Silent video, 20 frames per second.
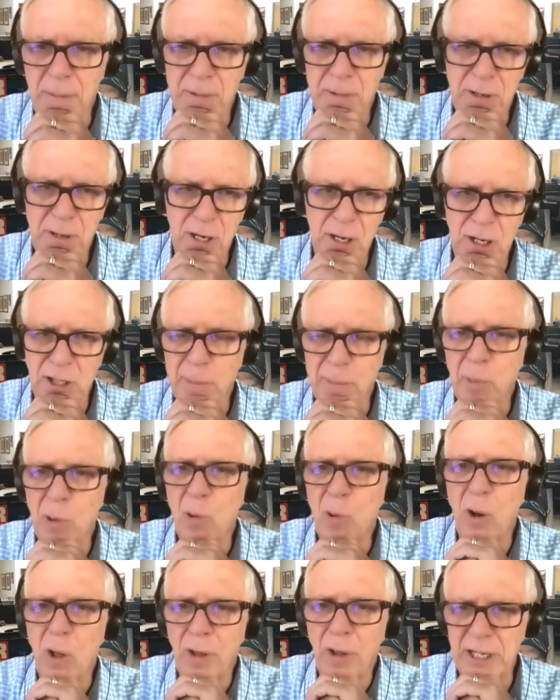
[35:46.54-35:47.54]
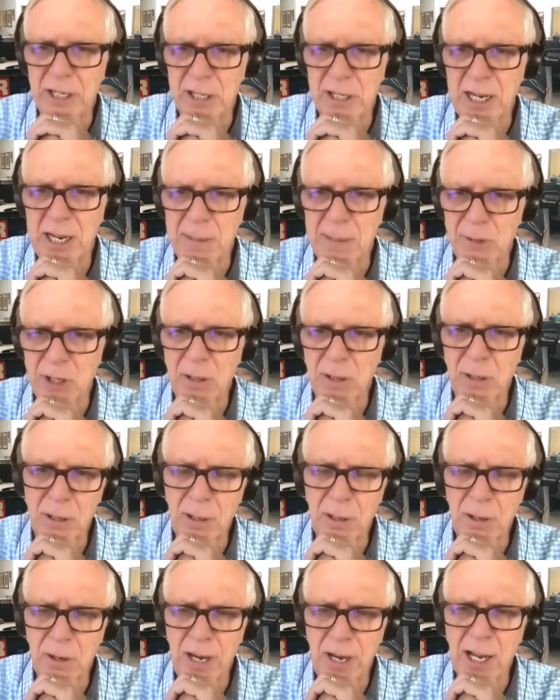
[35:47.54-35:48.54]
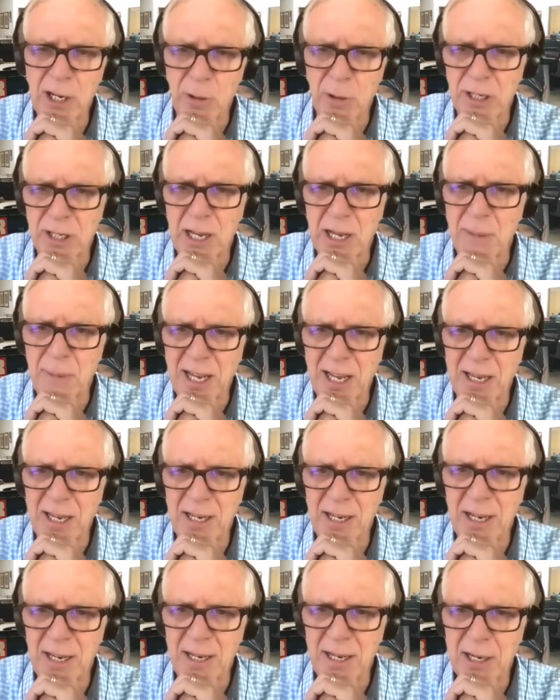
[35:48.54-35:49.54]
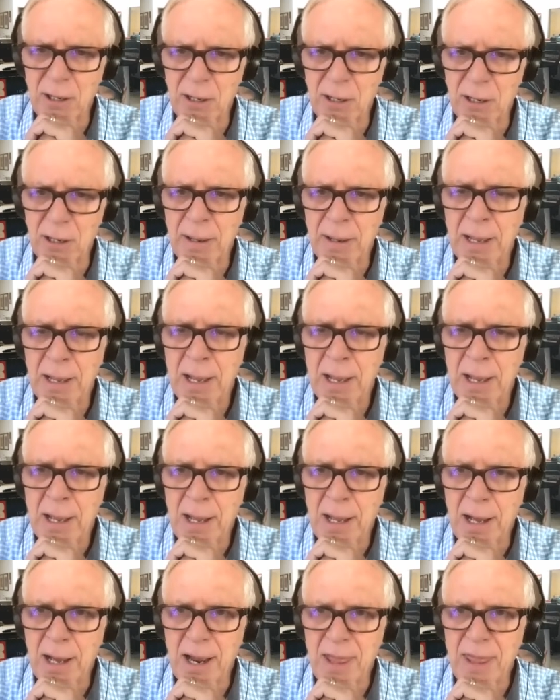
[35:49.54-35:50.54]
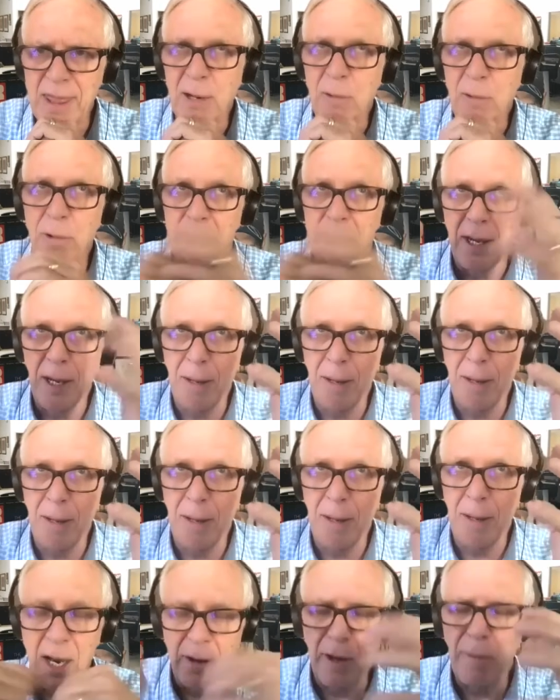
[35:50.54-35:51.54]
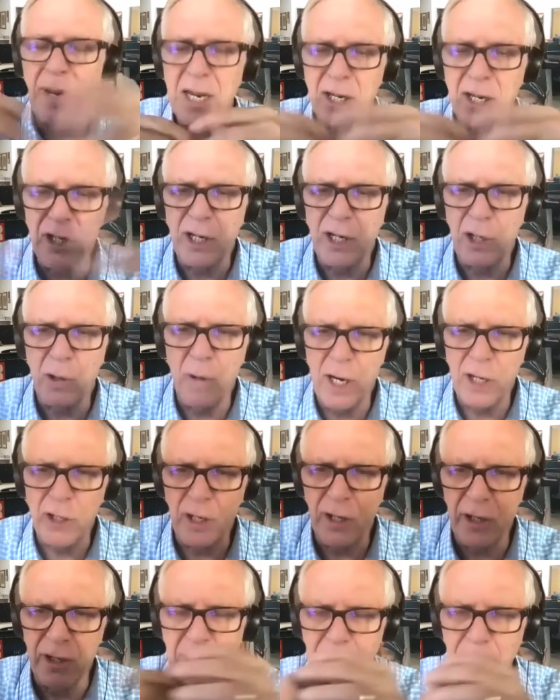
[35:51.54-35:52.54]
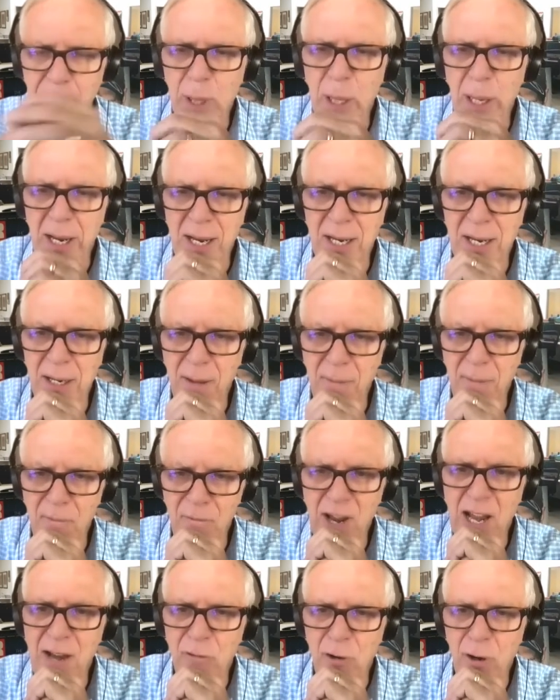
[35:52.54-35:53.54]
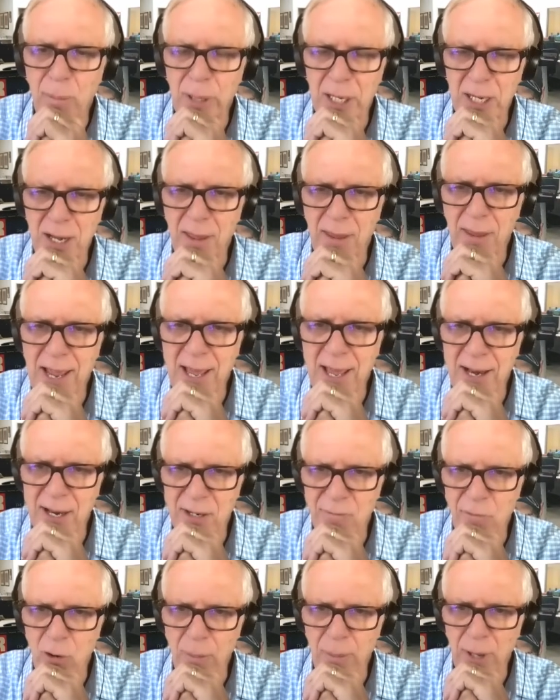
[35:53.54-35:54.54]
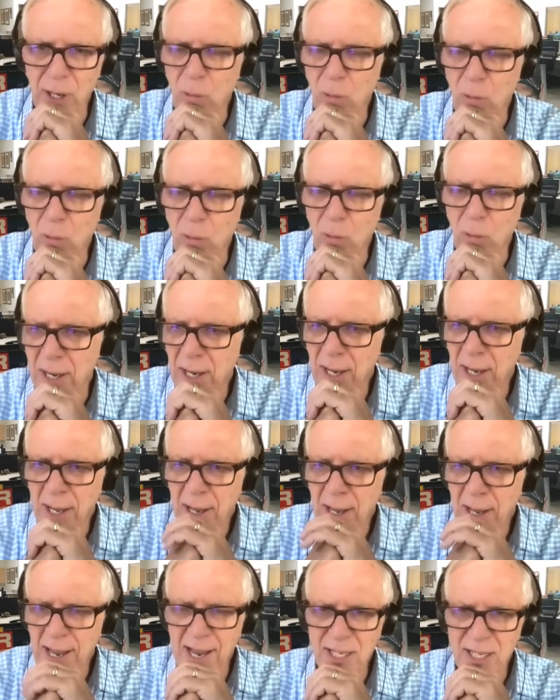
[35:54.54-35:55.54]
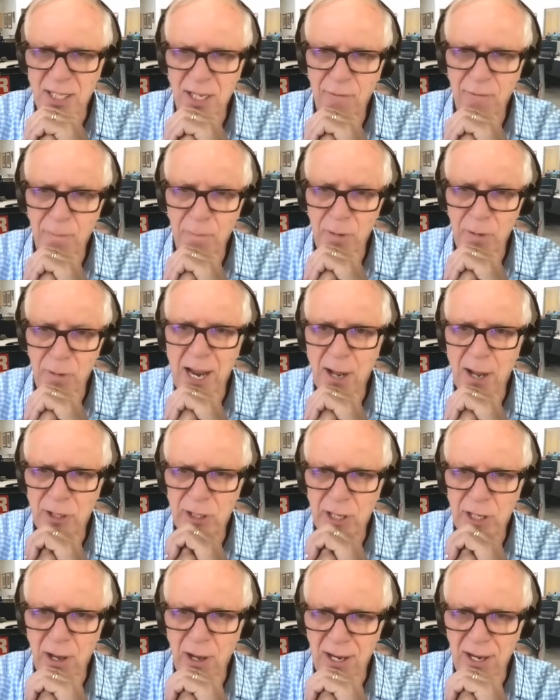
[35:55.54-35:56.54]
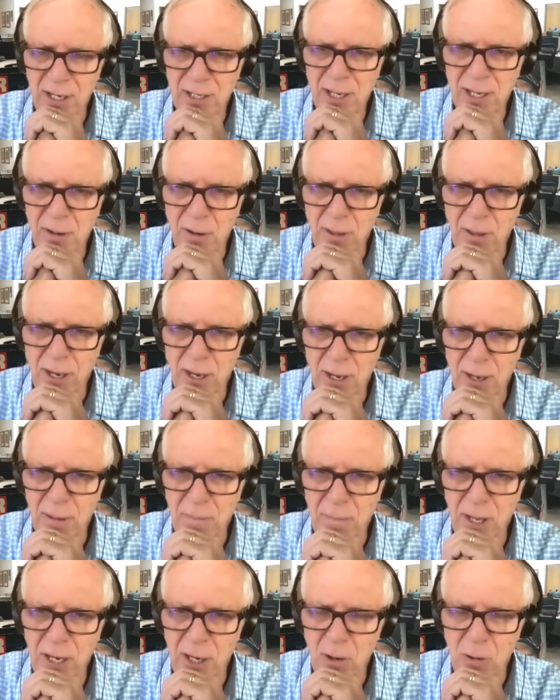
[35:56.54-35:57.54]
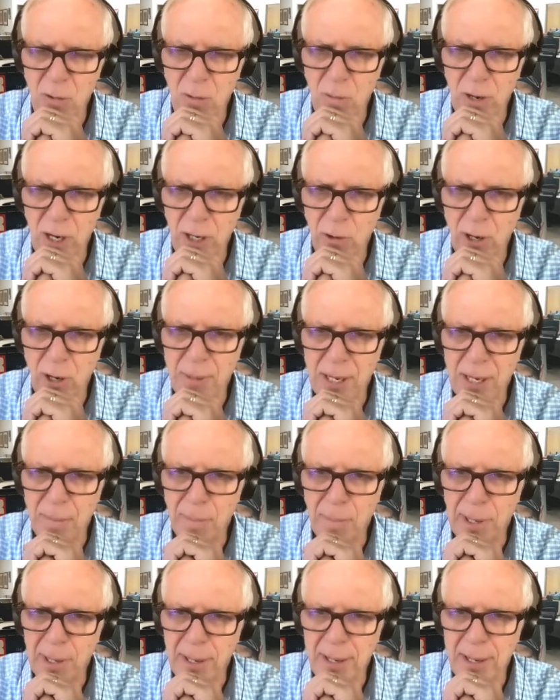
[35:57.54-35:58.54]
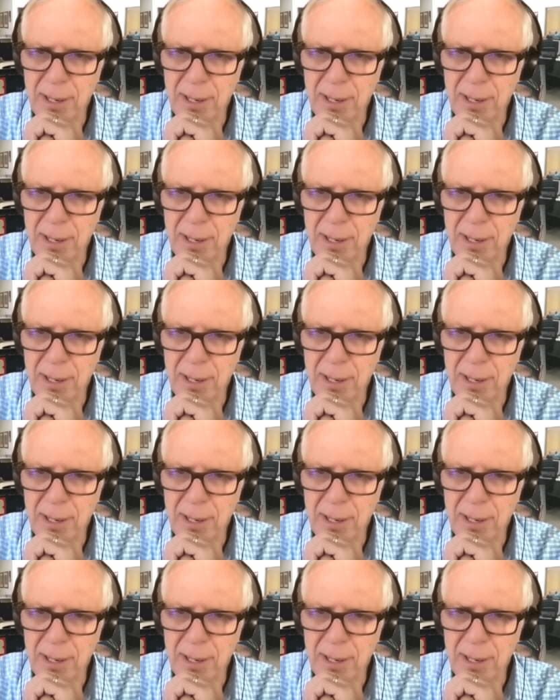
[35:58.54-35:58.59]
to support all these teams and entries coming into IndyCar. I think with there'll be situations that play in favorably to that as Formula One has to downsize under the new agreement. But